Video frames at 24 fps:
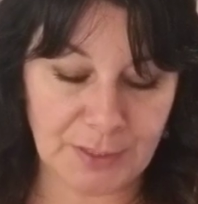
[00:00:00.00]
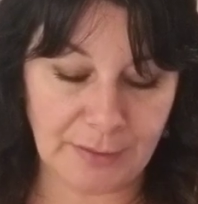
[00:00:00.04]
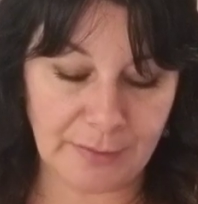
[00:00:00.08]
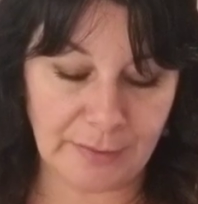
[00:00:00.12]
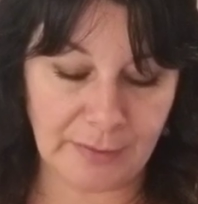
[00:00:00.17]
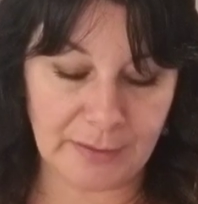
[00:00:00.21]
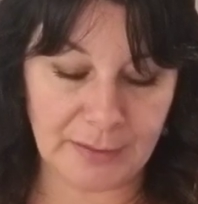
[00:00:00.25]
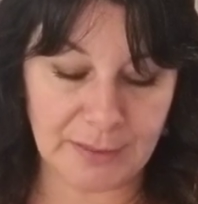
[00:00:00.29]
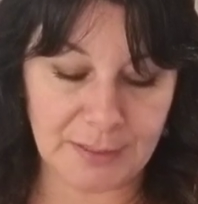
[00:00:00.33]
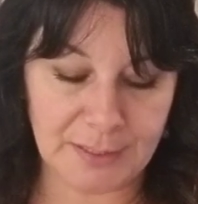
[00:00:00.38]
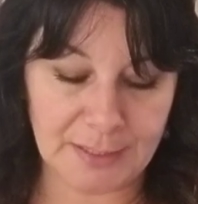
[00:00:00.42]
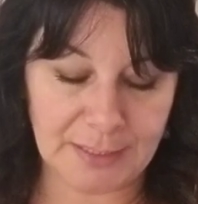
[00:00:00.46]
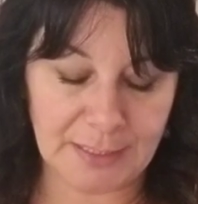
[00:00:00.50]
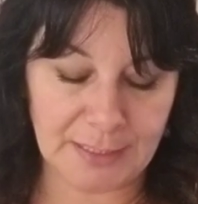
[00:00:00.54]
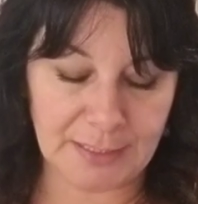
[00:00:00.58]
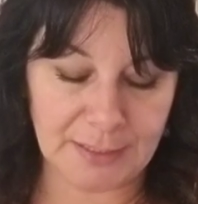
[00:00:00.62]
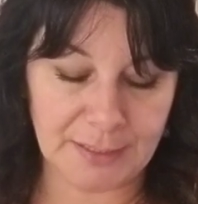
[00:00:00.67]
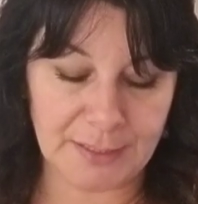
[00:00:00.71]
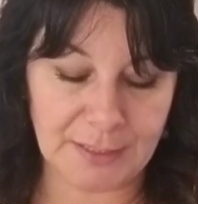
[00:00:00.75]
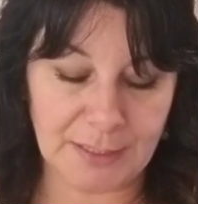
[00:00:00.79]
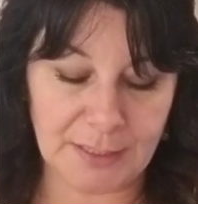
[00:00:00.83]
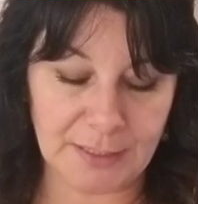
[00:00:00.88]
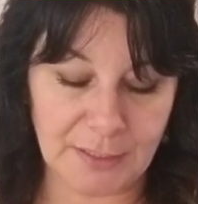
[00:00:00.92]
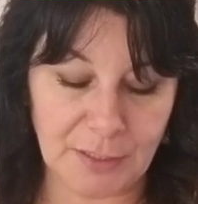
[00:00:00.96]
This
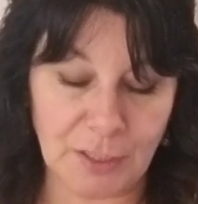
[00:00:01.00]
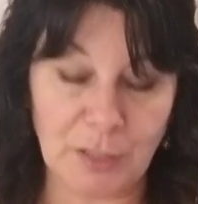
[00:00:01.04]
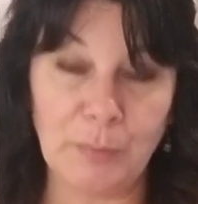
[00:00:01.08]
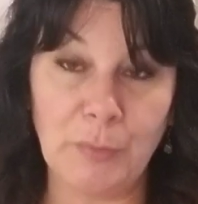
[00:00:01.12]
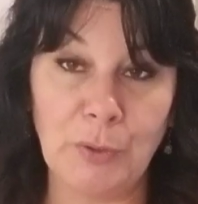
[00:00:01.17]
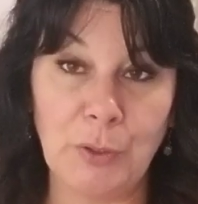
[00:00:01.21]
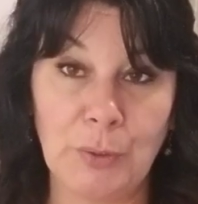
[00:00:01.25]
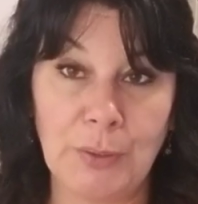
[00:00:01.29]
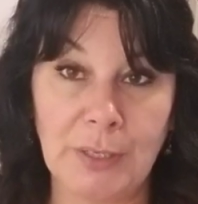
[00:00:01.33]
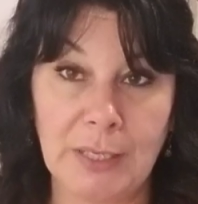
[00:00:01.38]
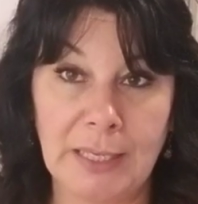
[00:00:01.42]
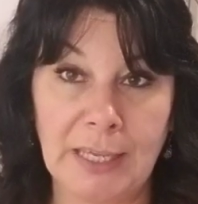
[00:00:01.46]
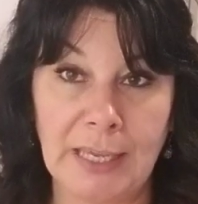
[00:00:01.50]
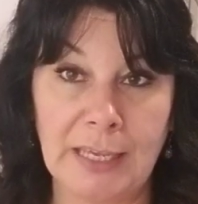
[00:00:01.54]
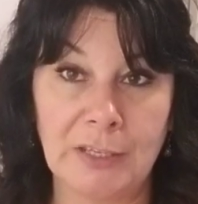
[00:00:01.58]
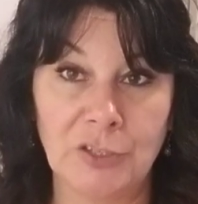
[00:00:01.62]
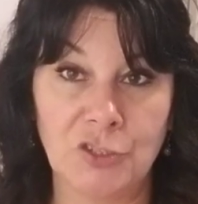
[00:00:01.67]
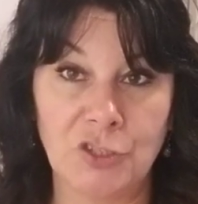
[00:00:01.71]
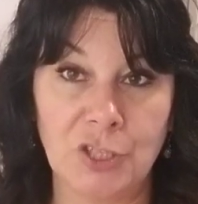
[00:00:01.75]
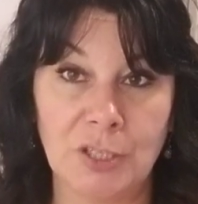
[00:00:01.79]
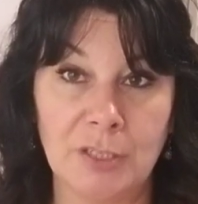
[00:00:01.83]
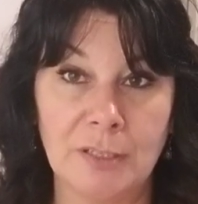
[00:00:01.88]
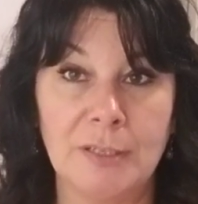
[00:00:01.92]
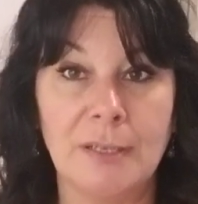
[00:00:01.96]
is
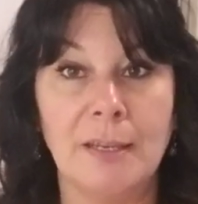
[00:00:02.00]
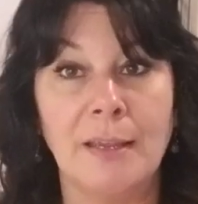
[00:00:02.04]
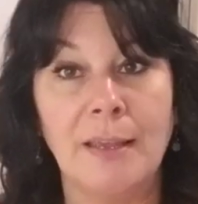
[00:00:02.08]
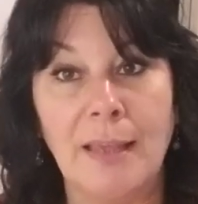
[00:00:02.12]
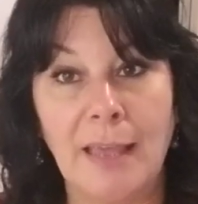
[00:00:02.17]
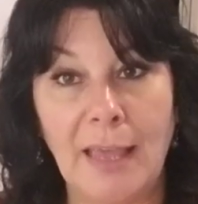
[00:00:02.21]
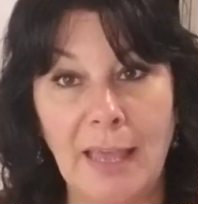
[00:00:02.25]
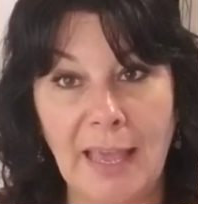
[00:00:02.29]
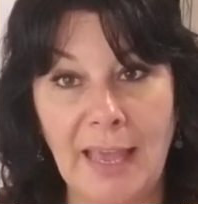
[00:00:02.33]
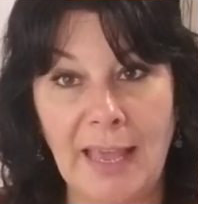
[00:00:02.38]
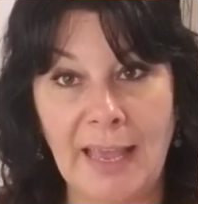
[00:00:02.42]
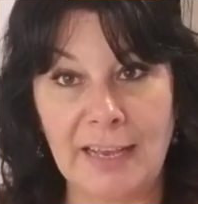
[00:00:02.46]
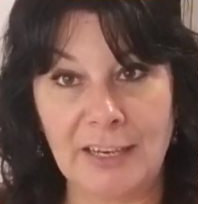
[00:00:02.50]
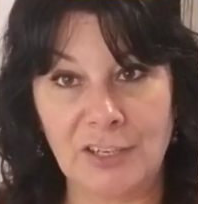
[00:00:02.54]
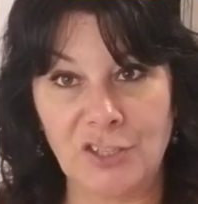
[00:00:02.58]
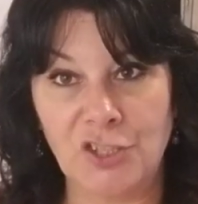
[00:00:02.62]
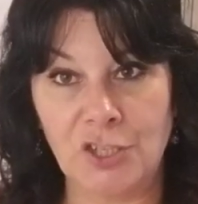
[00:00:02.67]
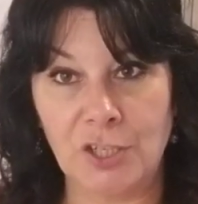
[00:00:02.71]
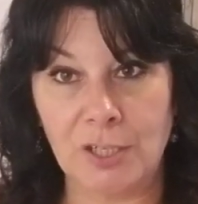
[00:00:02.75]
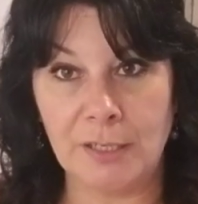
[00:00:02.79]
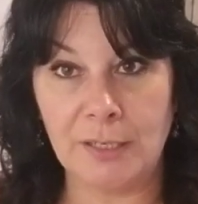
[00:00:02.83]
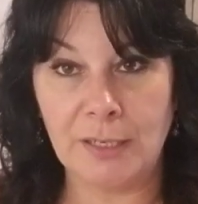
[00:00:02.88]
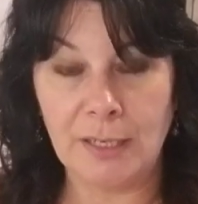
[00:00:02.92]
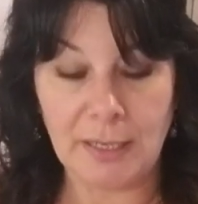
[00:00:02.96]
communication,
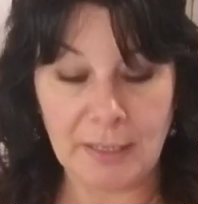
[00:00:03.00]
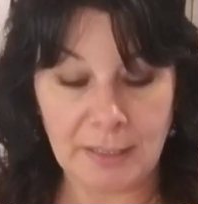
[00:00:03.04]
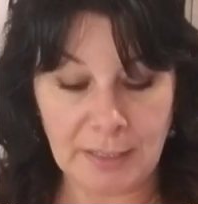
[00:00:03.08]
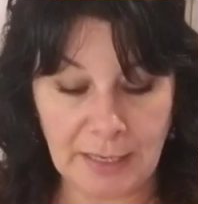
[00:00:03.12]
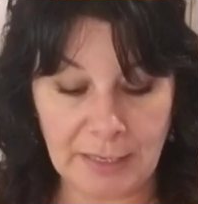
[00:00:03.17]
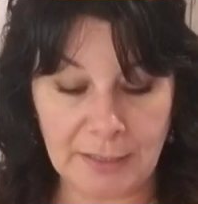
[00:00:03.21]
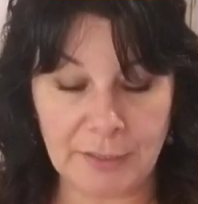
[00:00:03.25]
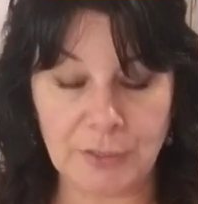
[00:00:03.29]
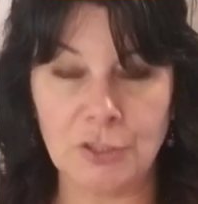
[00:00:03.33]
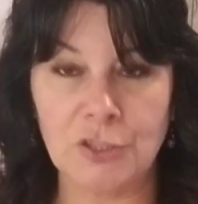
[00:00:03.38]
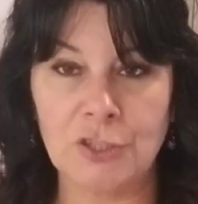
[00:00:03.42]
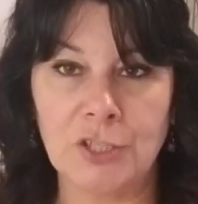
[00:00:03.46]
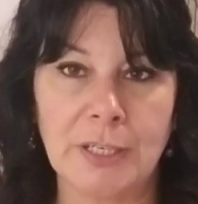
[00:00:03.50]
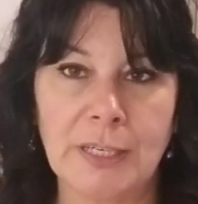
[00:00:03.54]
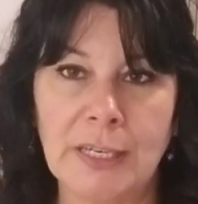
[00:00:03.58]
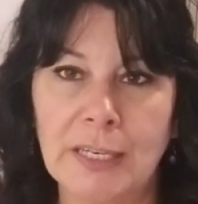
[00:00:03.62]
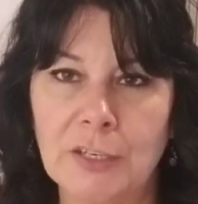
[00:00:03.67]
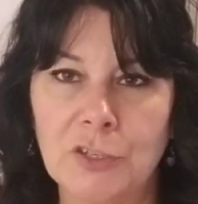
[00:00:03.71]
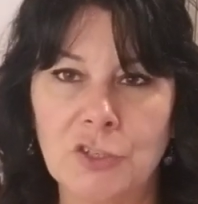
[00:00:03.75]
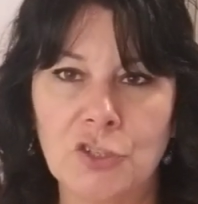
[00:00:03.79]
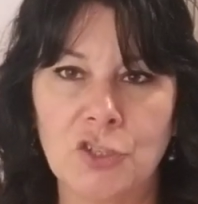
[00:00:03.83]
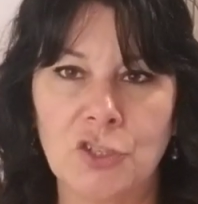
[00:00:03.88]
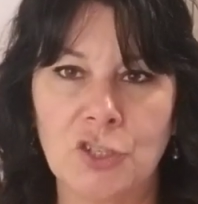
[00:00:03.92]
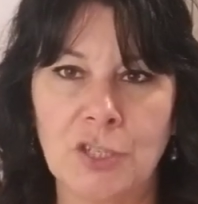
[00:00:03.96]
action, an energetic
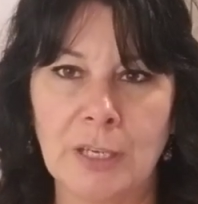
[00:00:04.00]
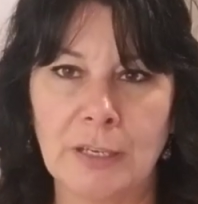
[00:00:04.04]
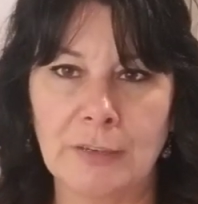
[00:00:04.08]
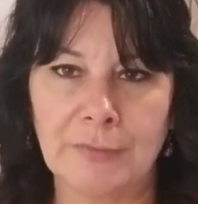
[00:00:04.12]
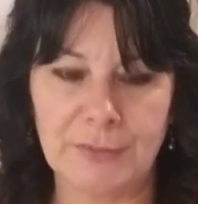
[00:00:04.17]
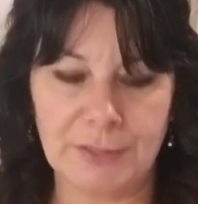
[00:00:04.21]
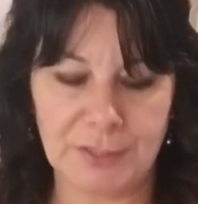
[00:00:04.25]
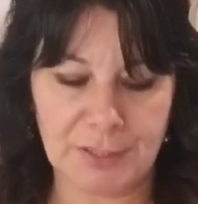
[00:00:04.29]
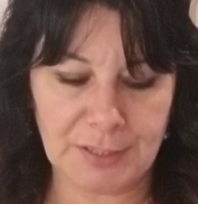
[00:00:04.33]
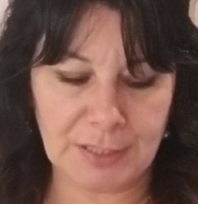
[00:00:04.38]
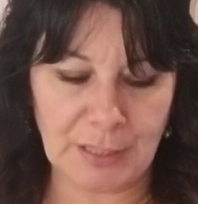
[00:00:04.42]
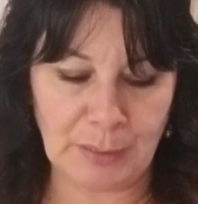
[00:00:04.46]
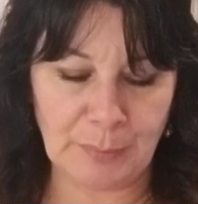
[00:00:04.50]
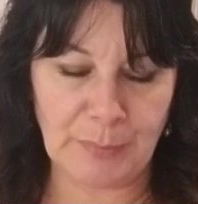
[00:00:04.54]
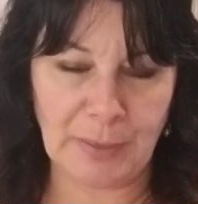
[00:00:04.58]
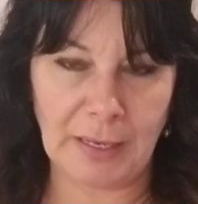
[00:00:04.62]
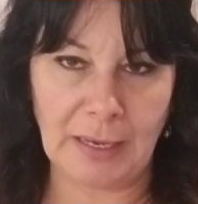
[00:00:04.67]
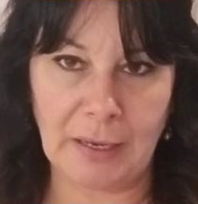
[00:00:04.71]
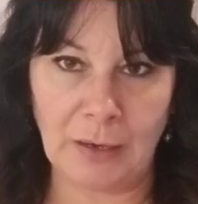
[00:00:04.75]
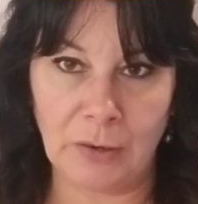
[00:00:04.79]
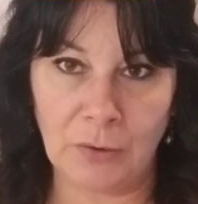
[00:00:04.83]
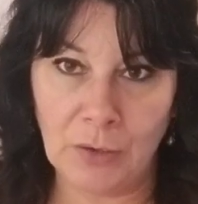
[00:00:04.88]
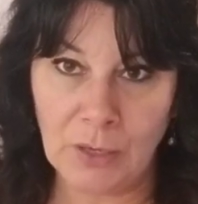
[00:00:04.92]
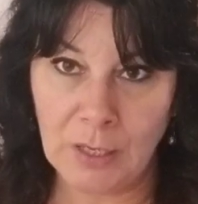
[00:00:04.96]
shift
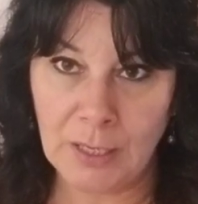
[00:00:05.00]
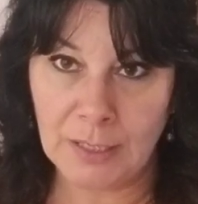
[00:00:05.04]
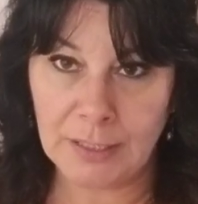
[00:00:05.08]
somehow.